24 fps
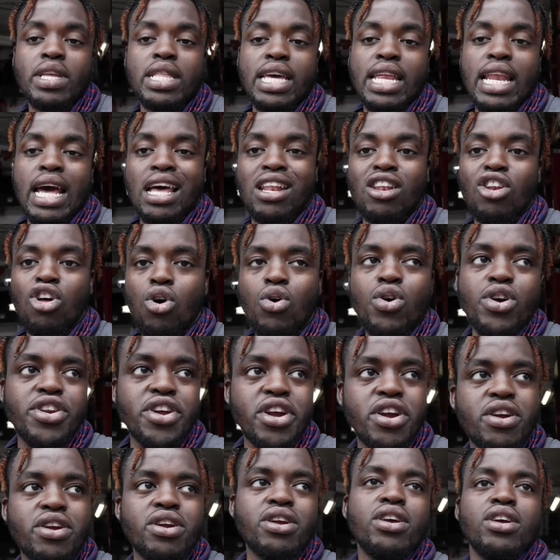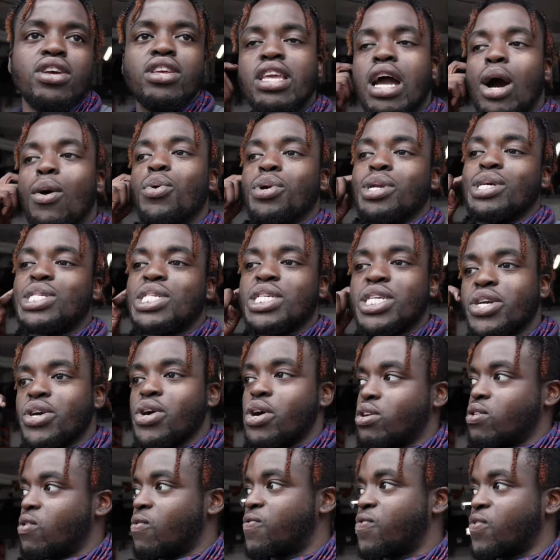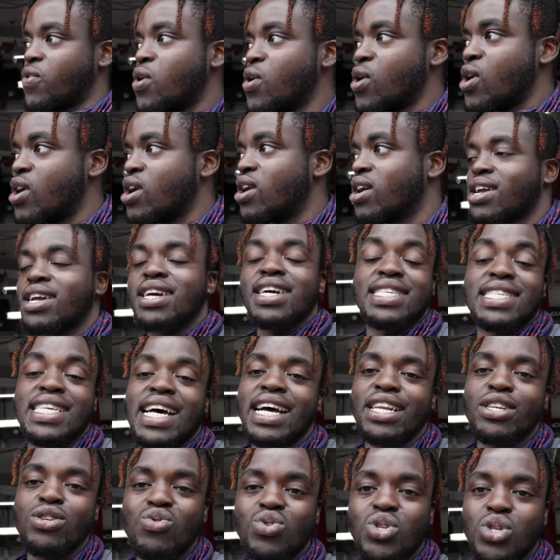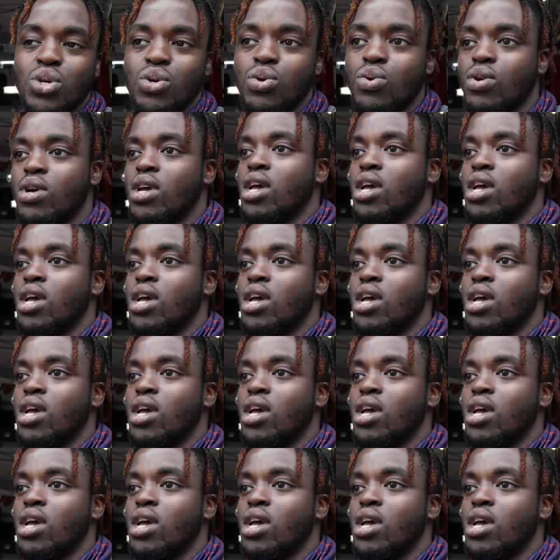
that I lowered her? Y'all wanna see her on the floor? Cause I do too.